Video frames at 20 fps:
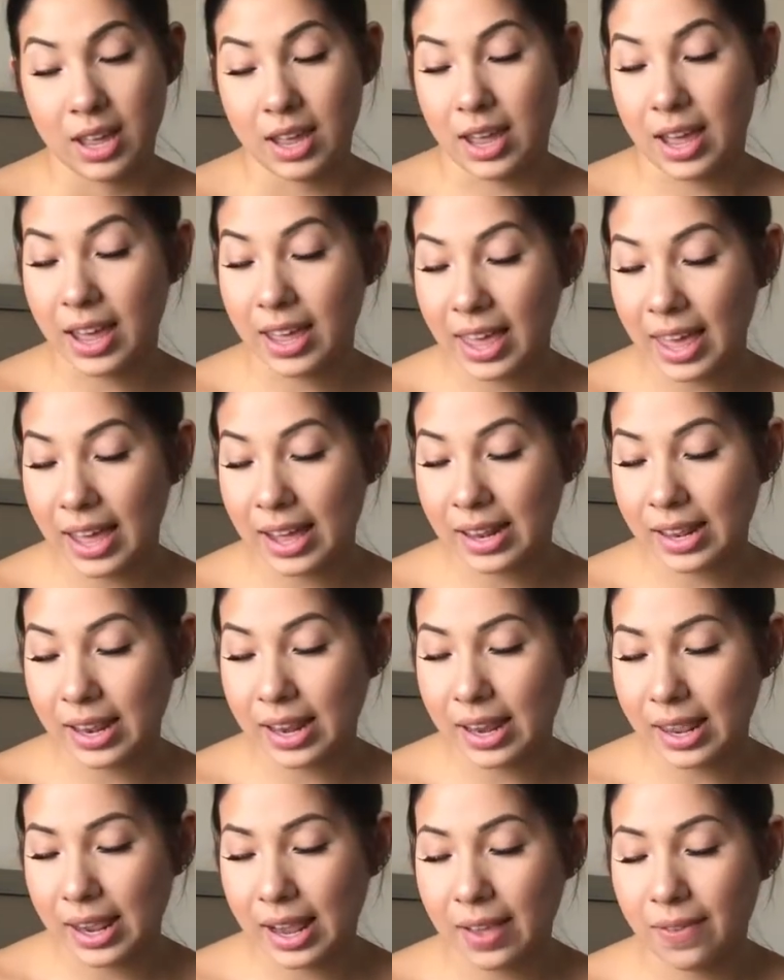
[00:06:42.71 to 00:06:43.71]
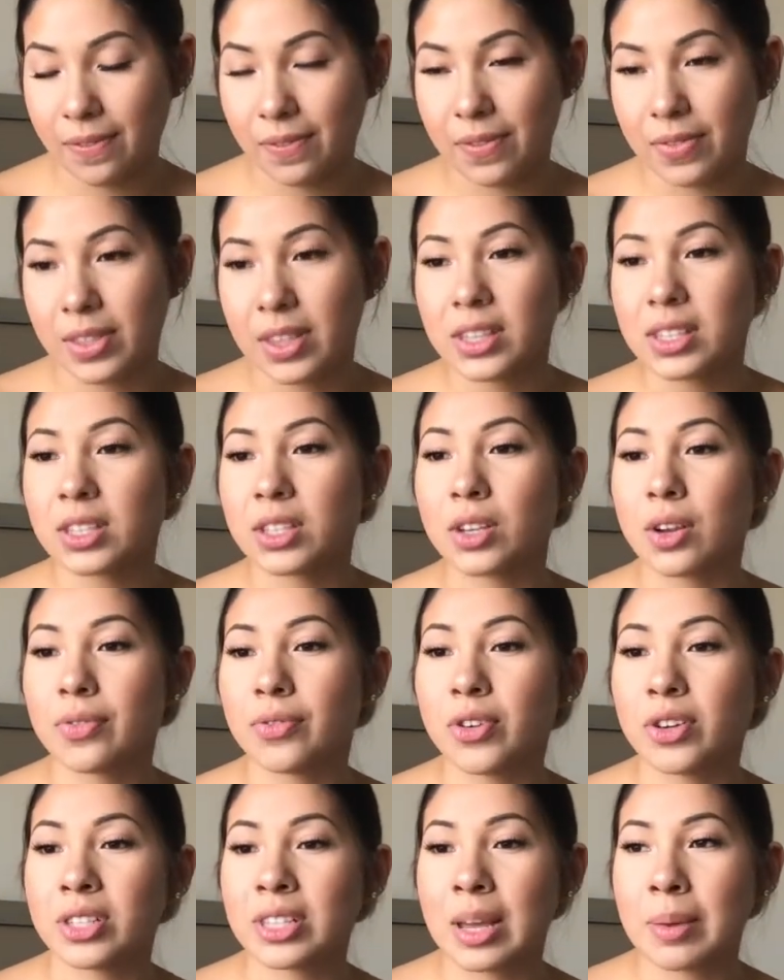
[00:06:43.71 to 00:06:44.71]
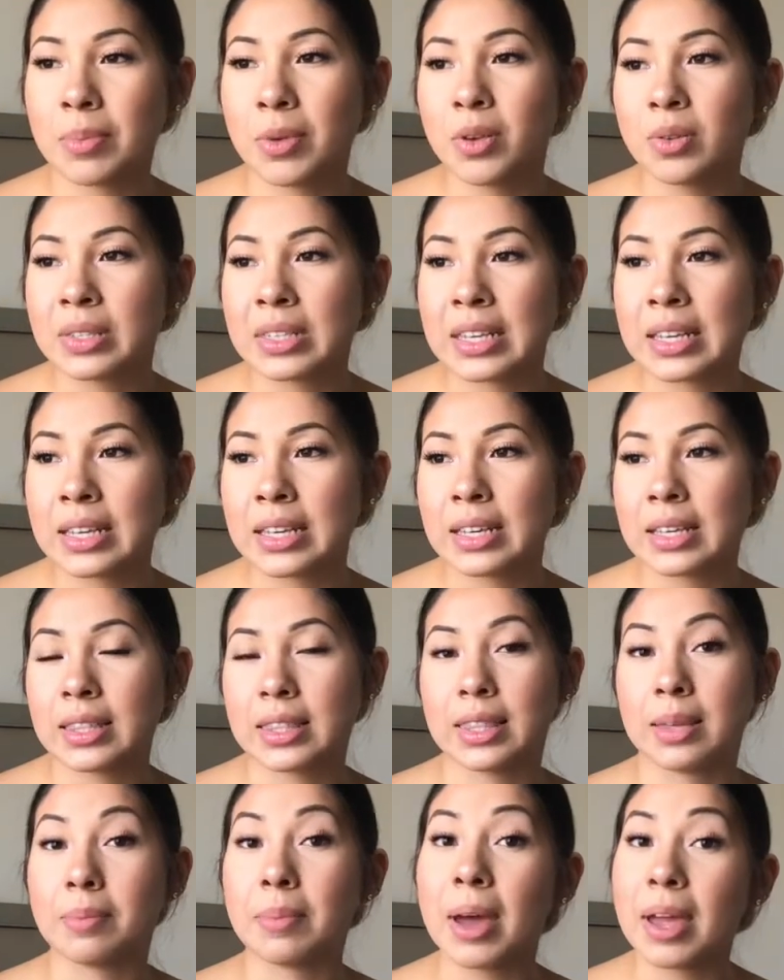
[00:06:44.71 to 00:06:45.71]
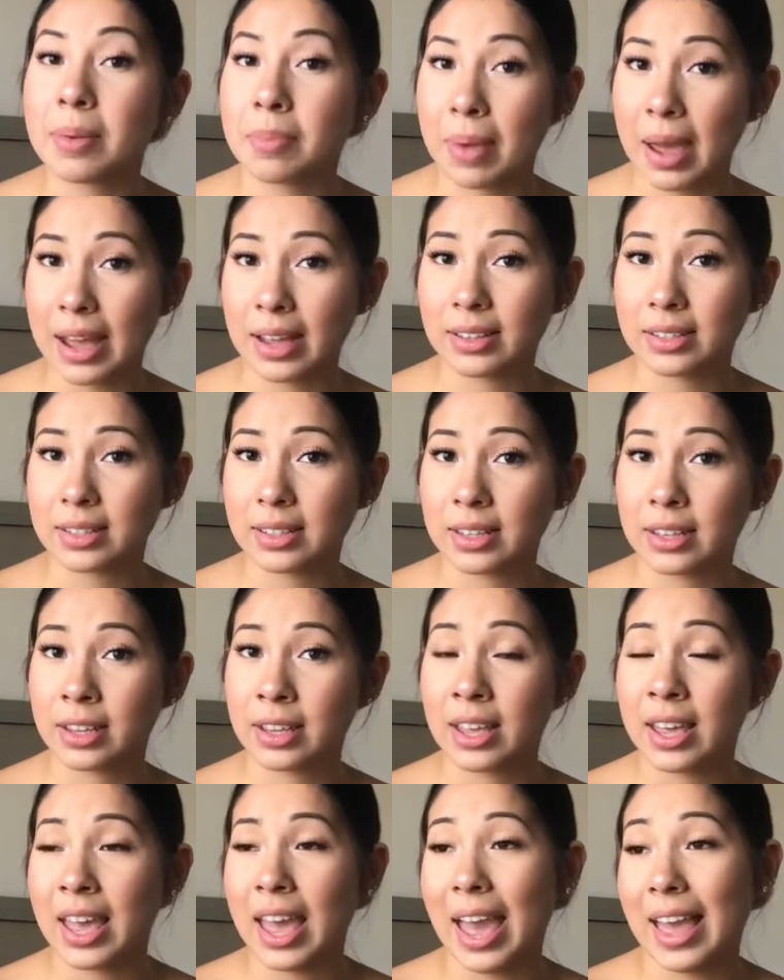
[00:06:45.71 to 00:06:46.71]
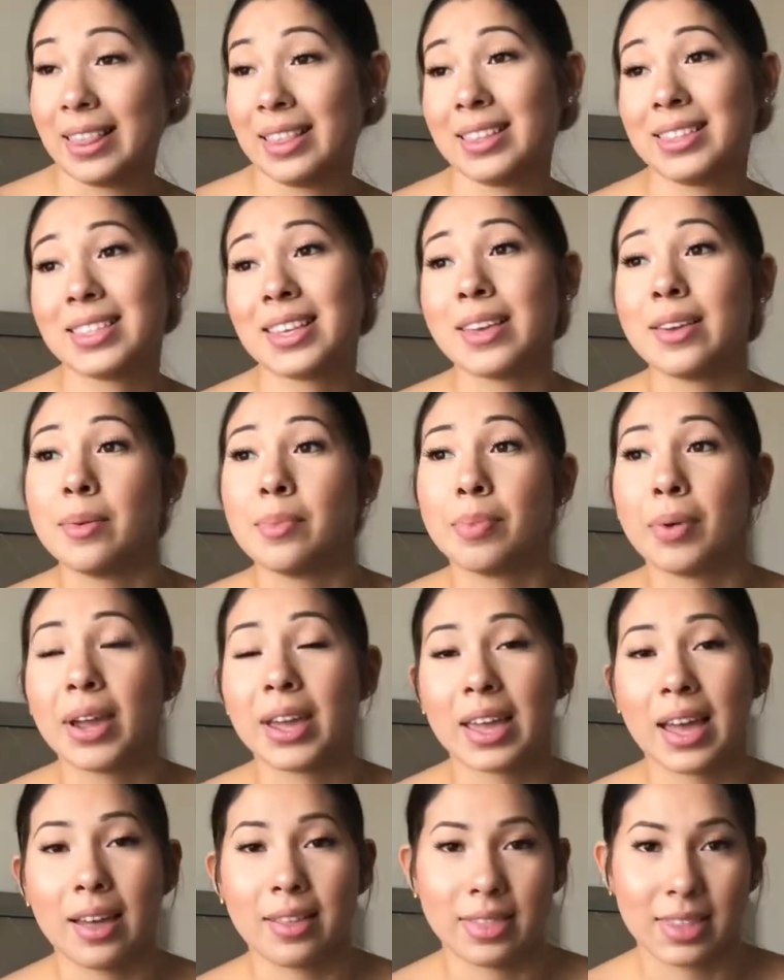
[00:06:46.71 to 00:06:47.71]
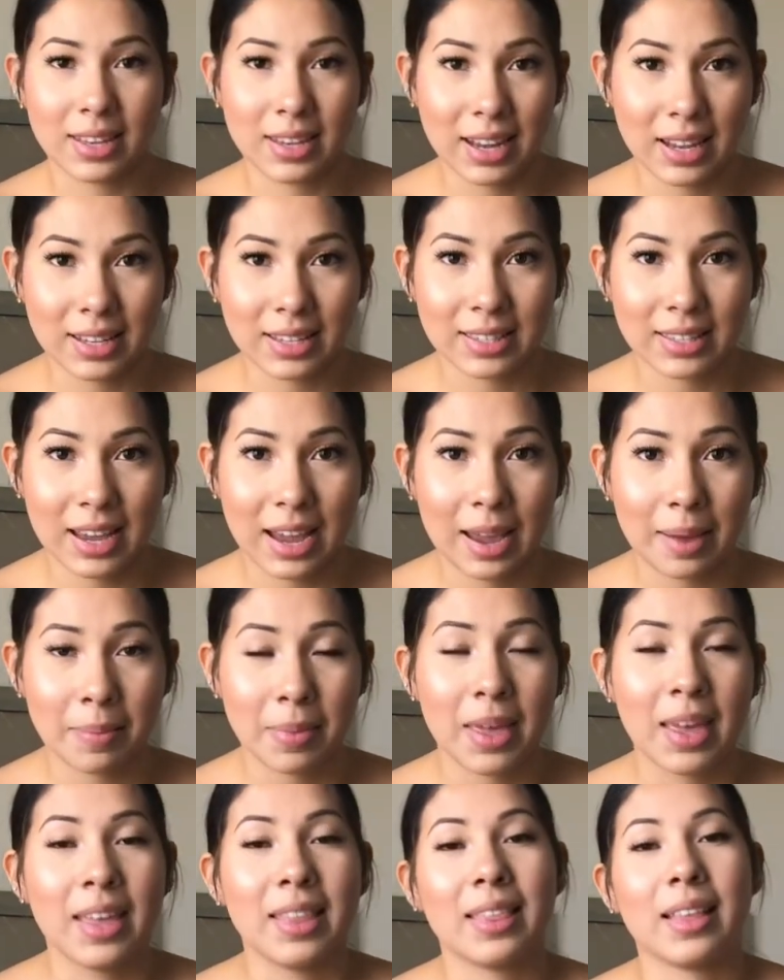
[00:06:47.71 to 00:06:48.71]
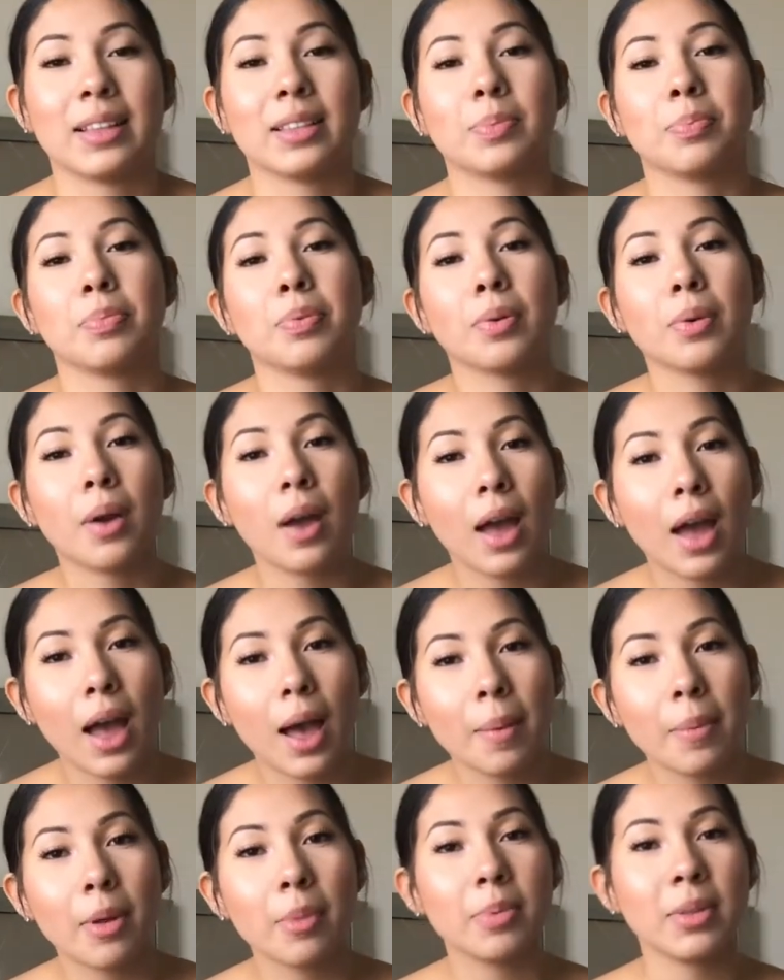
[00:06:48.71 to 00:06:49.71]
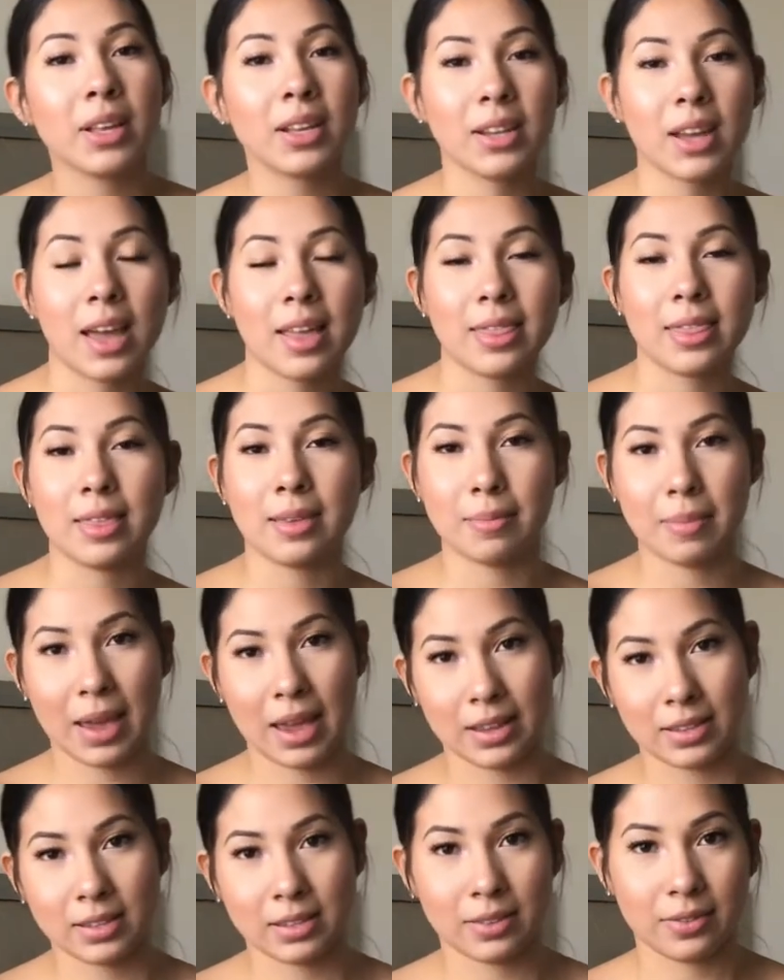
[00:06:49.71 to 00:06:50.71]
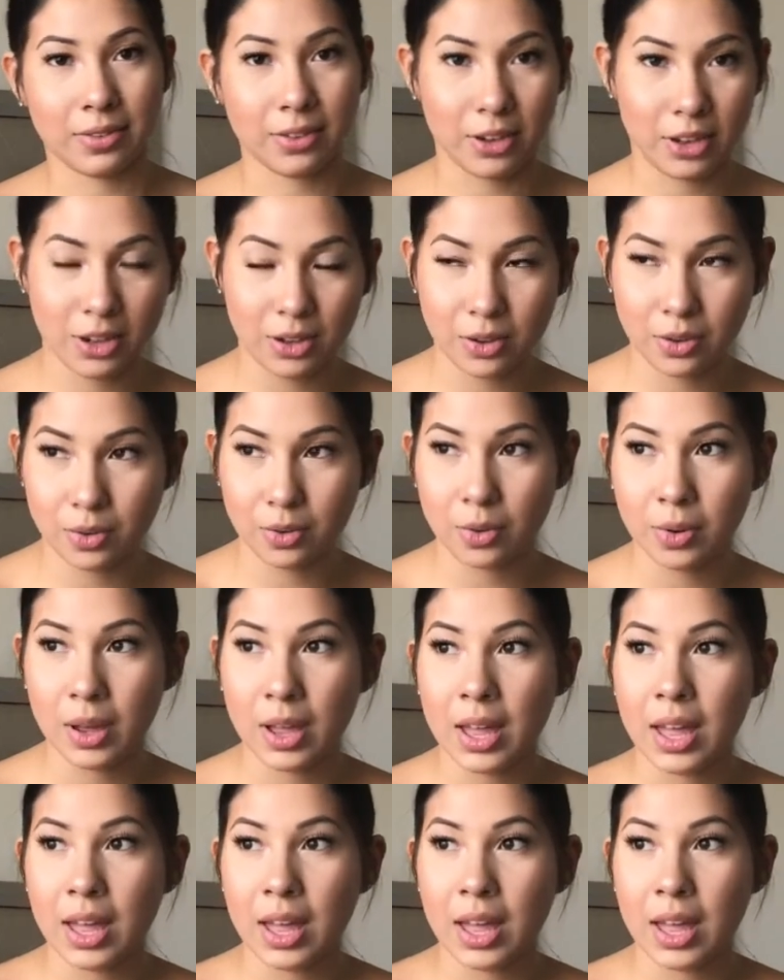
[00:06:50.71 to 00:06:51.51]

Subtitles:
Again, if this is your first time using the mud mask, and let's say you break out the next time, that's probably not the mask for you.